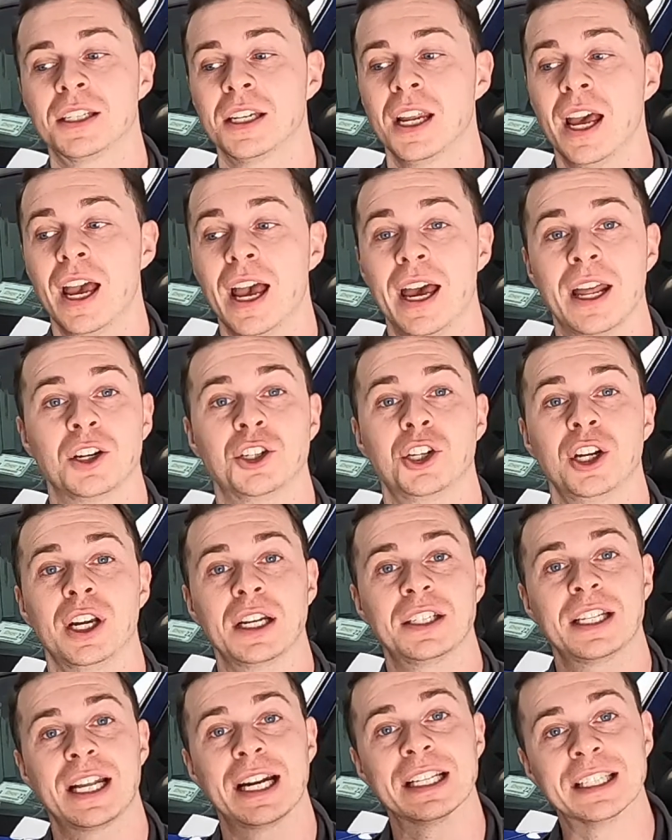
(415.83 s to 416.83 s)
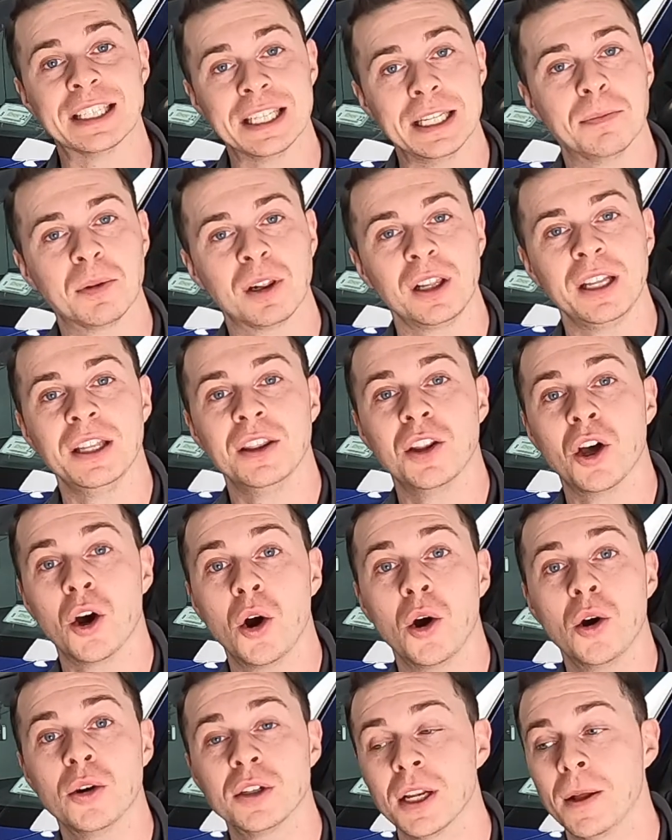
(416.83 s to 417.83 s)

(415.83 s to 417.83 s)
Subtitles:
and I'll show you guys how to deep clean those